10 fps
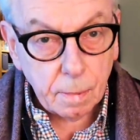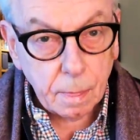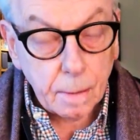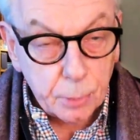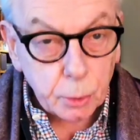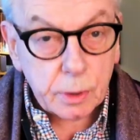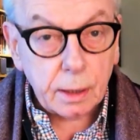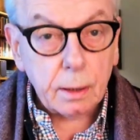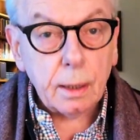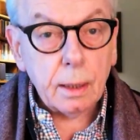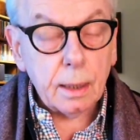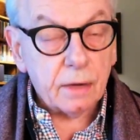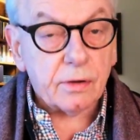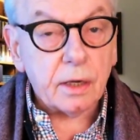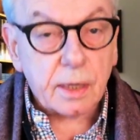Putin is
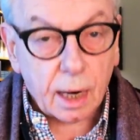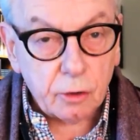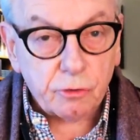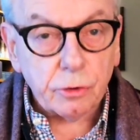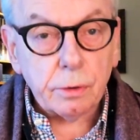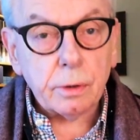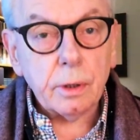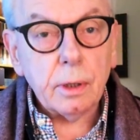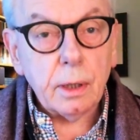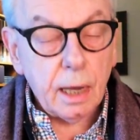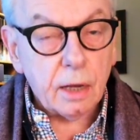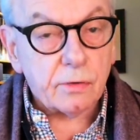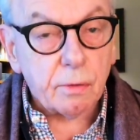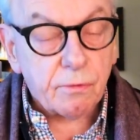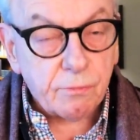intelligent, he is
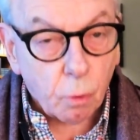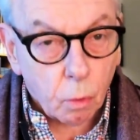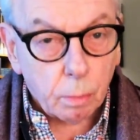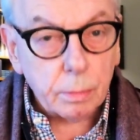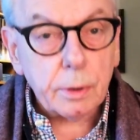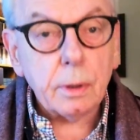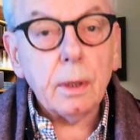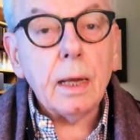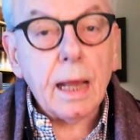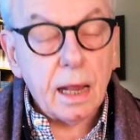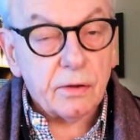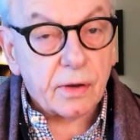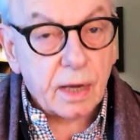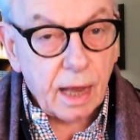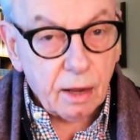informed, he is a
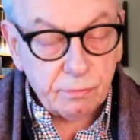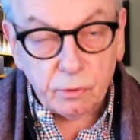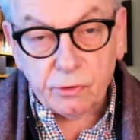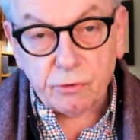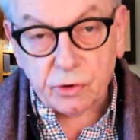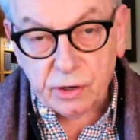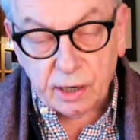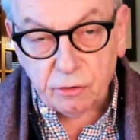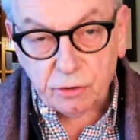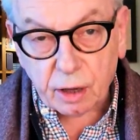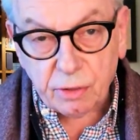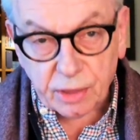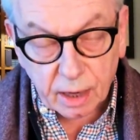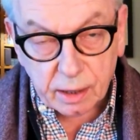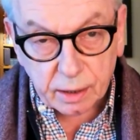careful strategic
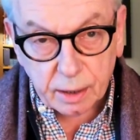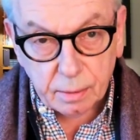thinker,